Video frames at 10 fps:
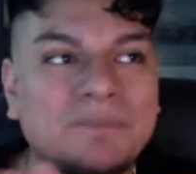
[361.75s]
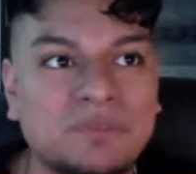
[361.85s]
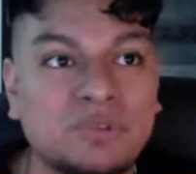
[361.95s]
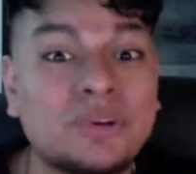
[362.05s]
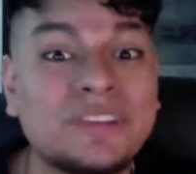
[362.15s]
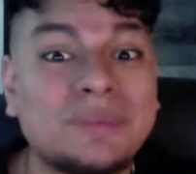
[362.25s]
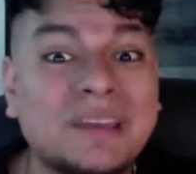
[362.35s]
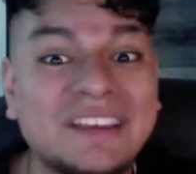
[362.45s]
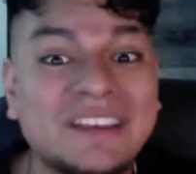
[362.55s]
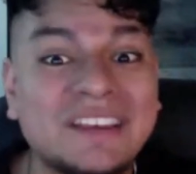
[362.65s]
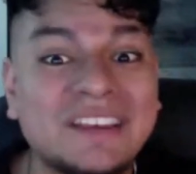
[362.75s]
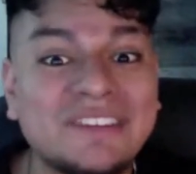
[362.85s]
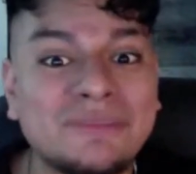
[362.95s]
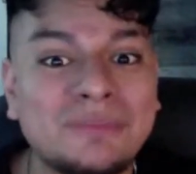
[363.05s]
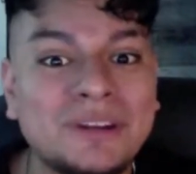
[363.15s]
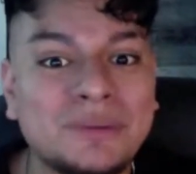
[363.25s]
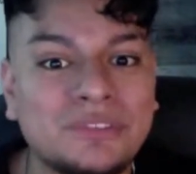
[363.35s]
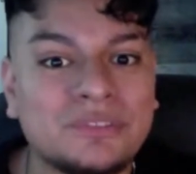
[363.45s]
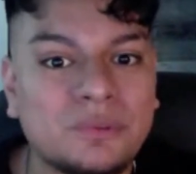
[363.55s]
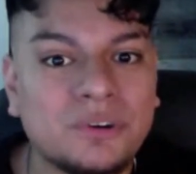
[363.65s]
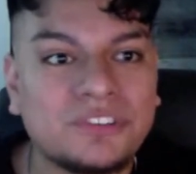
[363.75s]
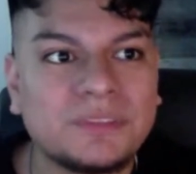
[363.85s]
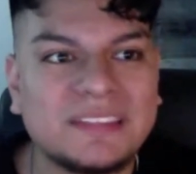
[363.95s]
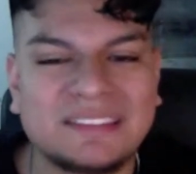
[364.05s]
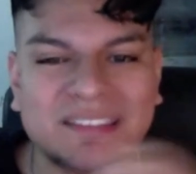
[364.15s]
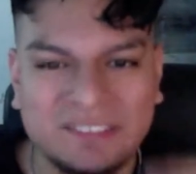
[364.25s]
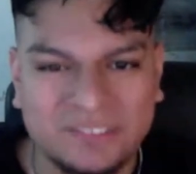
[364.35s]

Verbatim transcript: ruined my life, but it was more something that didn't